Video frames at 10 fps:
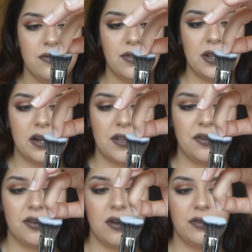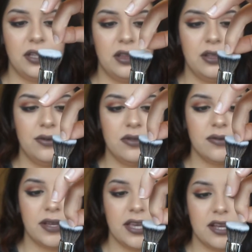if they're not really loose,
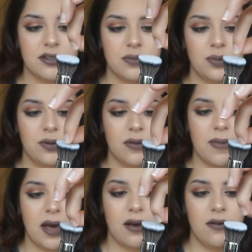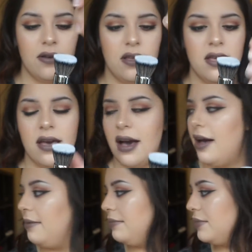so I can't just pull them out.
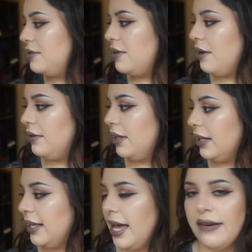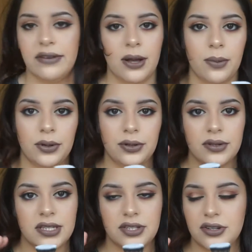So luckily I have a couple little
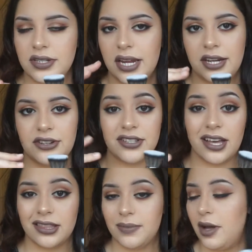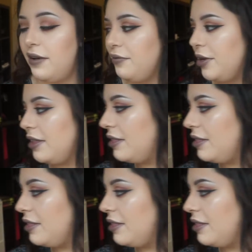scissors that I can just cut them off with.